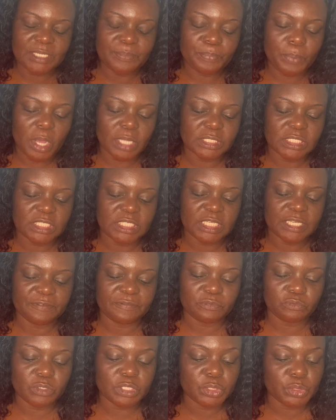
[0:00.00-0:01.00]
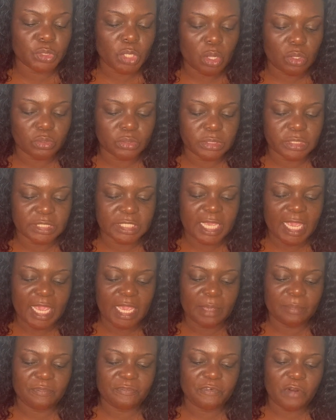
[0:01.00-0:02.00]
positive results
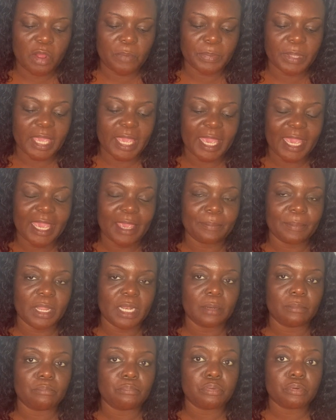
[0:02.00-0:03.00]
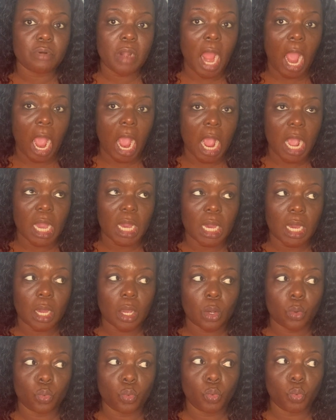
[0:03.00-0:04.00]
came from Cayman Brac,
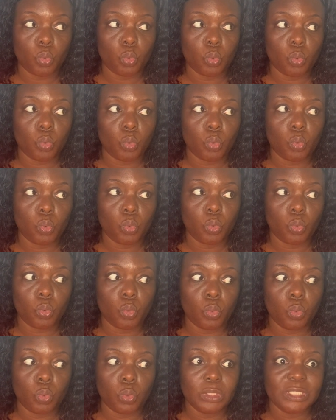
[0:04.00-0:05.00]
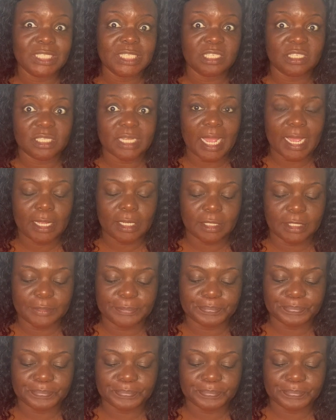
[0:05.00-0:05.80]
sister island.